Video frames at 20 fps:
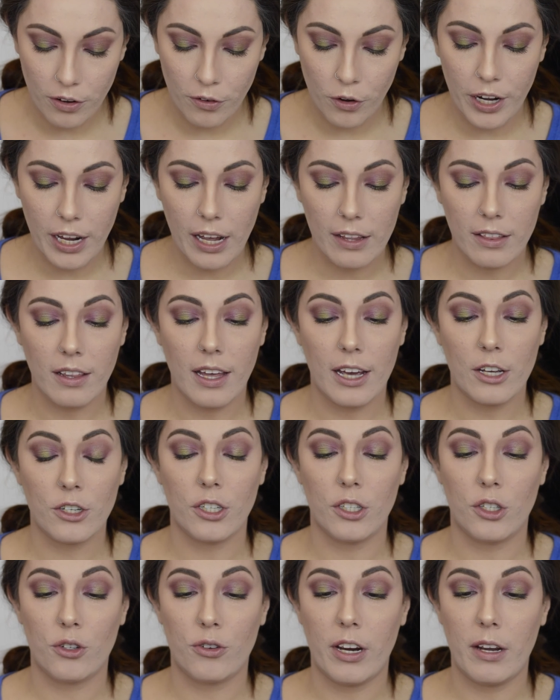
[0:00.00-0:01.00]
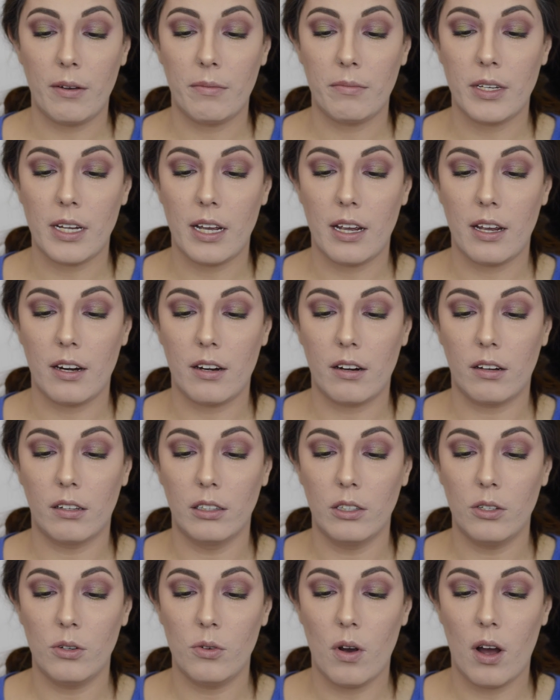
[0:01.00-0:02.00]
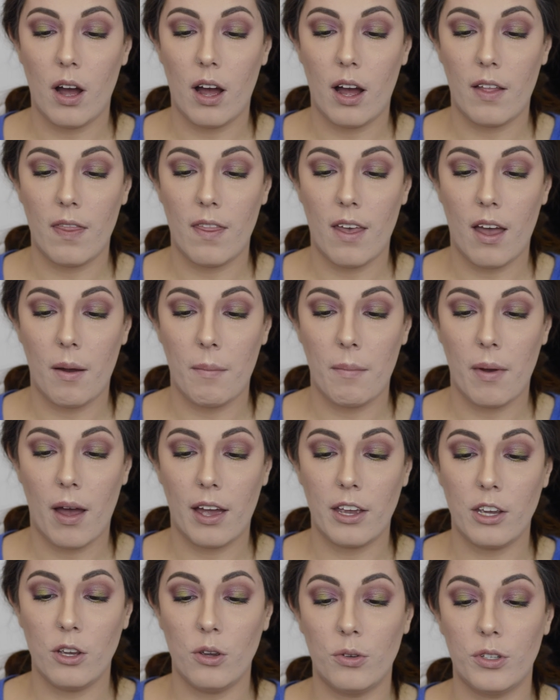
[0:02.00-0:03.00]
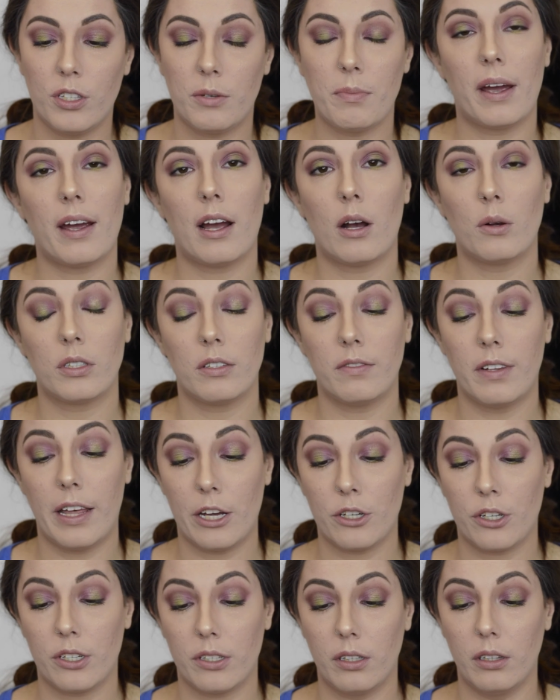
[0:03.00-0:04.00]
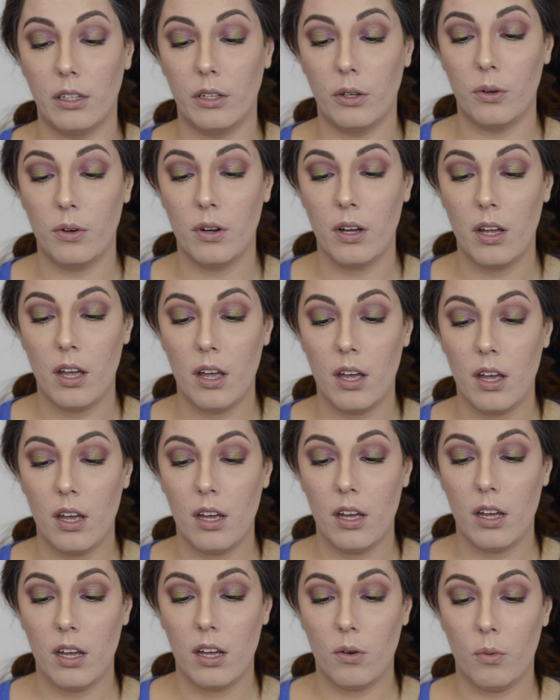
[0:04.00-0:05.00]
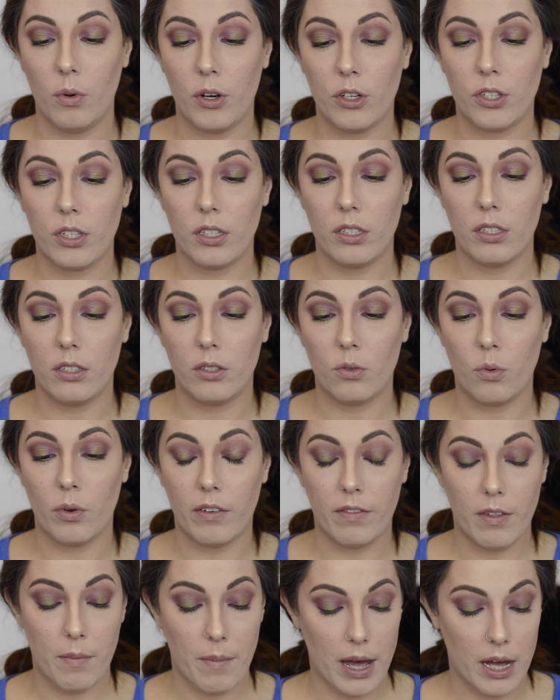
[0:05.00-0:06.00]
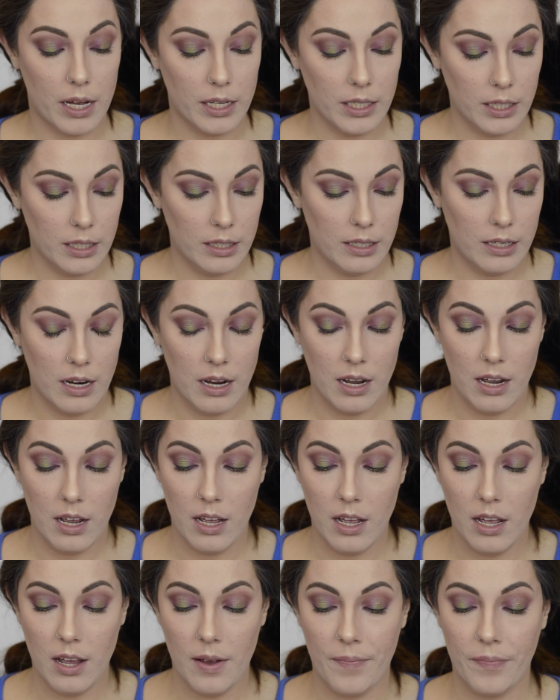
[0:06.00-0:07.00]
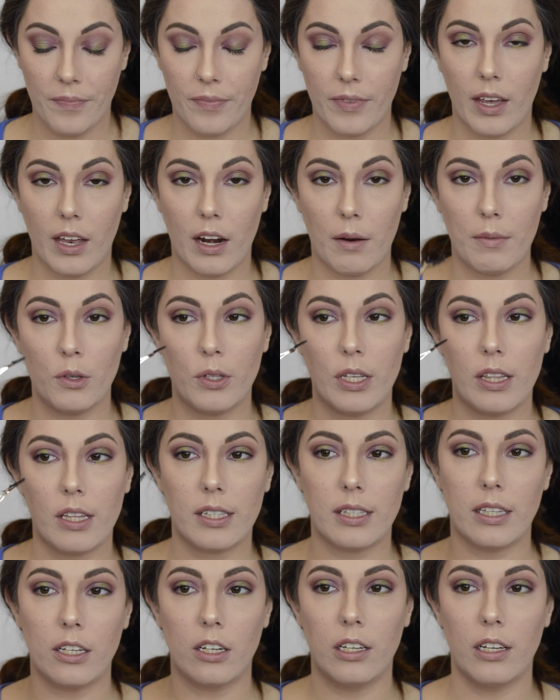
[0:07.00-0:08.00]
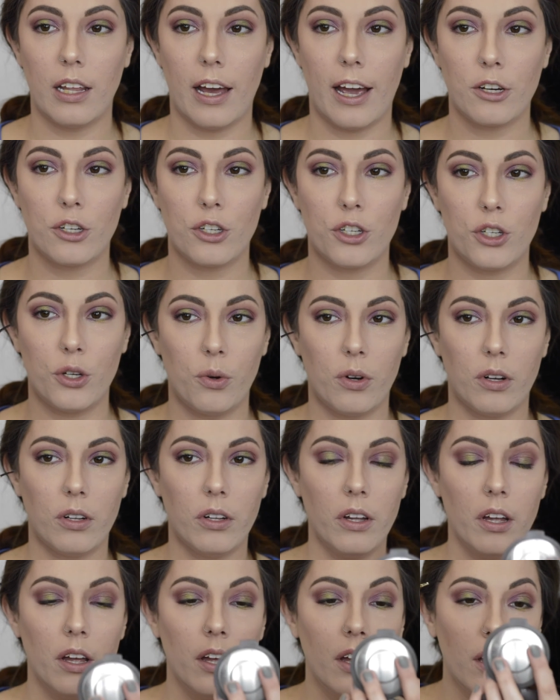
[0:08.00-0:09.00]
I've already got the lashes trimmed and glue on them. I used my House of Lashes glue, which is one of the best. And I'm using this little lash tool